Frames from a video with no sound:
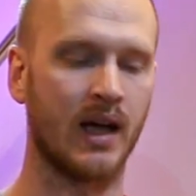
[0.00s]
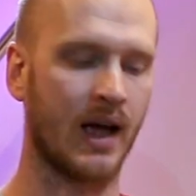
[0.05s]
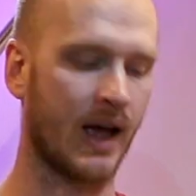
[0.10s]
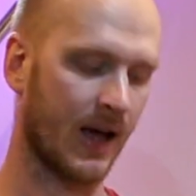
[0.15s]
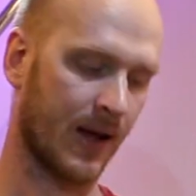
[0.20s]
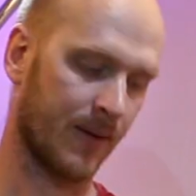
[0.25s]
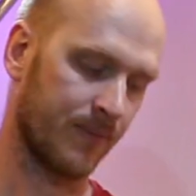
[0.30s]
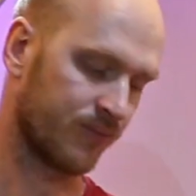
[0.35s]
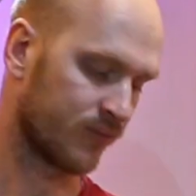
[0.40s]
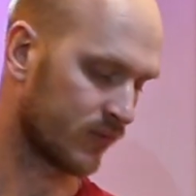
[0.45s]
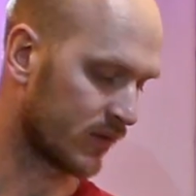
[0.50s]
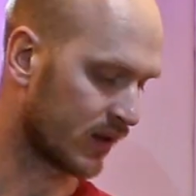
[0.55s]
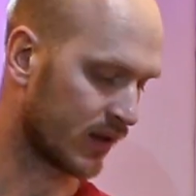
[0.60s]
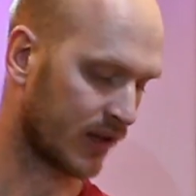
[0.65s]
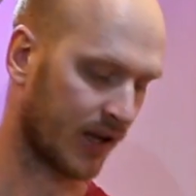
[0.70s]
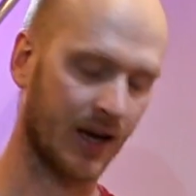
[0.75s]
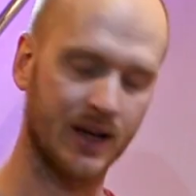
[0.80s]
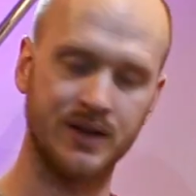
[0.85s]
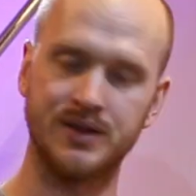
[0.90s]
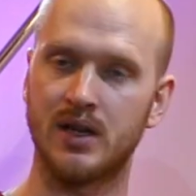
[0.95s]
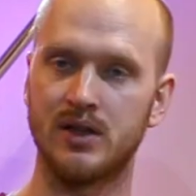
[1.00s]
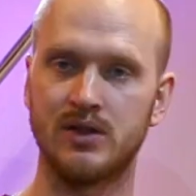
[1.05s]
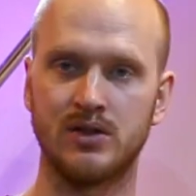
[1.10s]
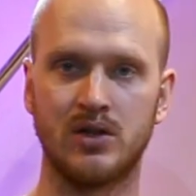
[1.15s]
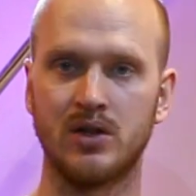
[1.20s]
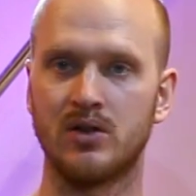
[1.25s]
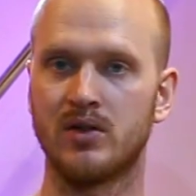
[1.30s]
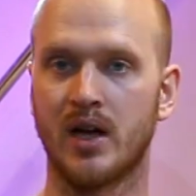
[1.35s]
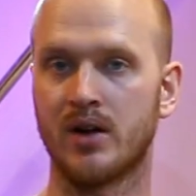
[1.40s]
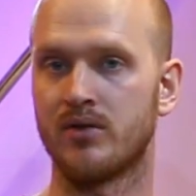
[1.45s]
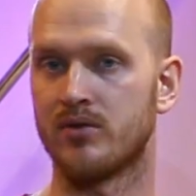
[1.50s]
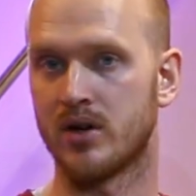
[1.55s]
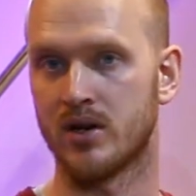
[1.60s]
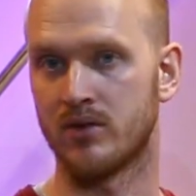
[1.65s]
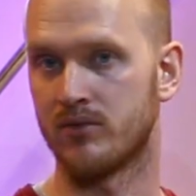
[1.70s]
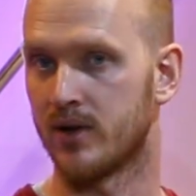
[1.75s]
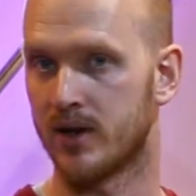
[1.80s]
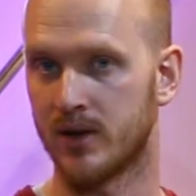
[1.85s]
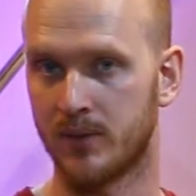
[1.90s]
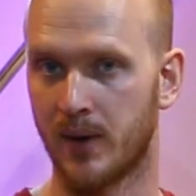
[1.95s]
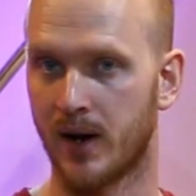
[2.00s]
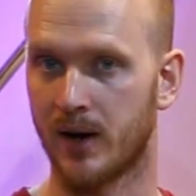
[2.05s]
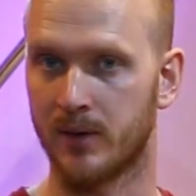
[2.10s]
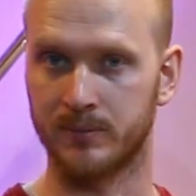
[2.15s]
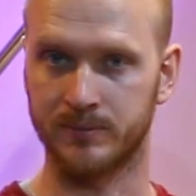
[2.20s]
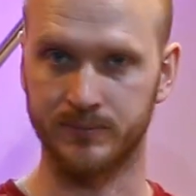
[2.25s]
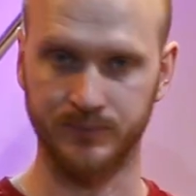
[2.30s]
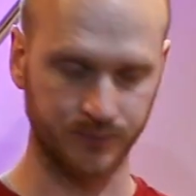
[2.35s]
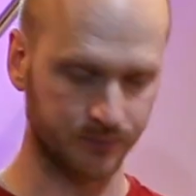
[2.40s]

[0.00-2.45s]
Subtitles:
KZs do that really, really well.